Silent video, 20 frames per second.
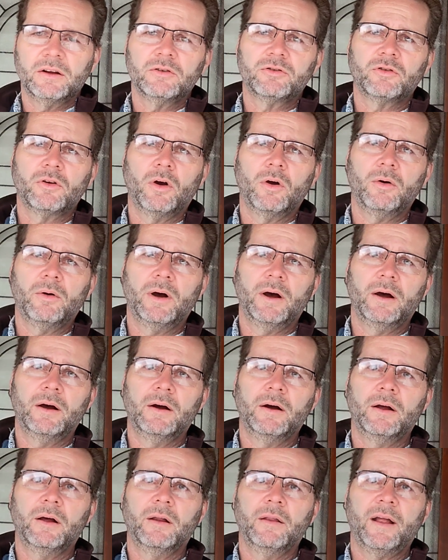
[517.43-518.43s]
So
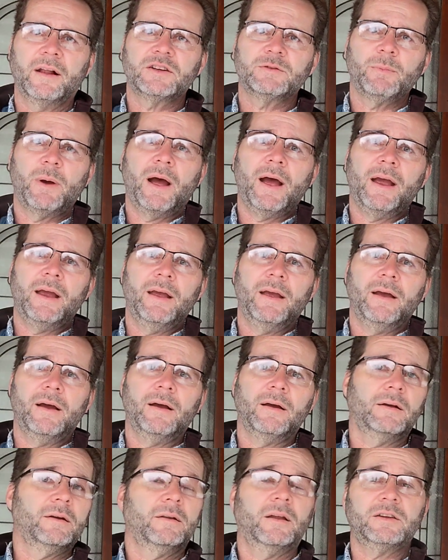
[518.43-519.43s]
that's
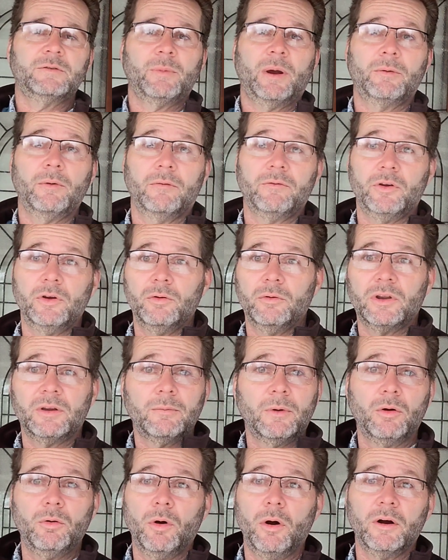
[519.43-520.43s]
my review of the
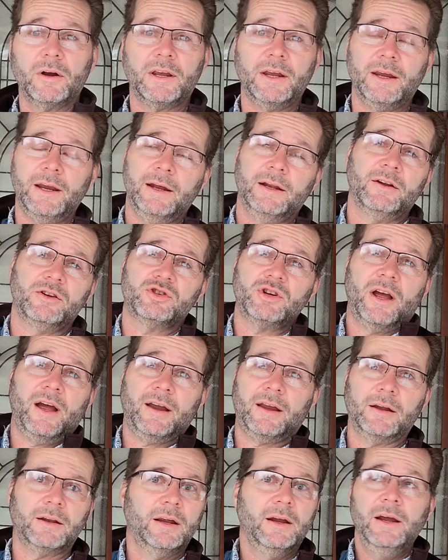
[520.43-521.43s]
Milwaukee heated
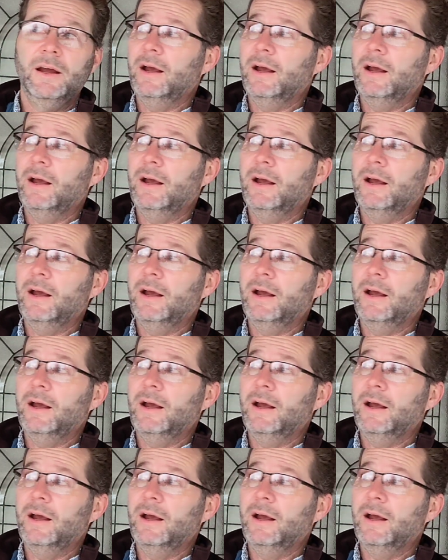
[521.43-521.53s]
jacket,